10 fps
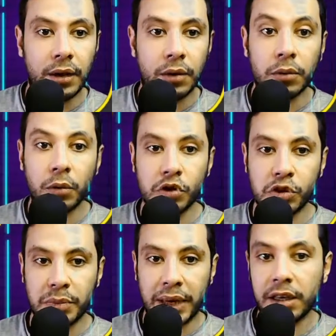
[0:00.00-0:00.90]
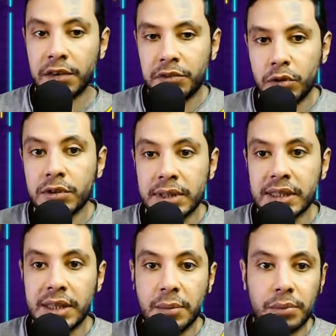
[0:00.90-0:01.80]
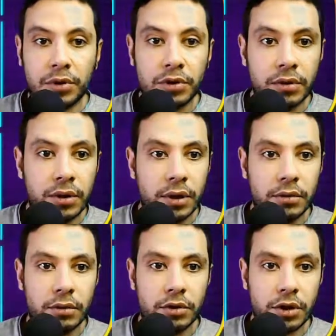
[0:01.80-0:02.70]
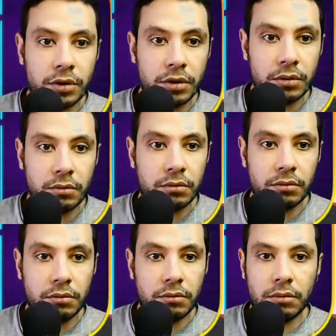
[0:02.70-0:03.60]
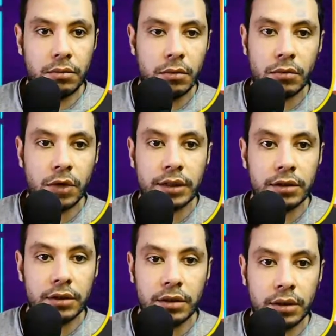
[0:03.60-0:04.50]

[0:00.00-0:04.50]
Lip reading: who is paying. If you're the same person, then you just write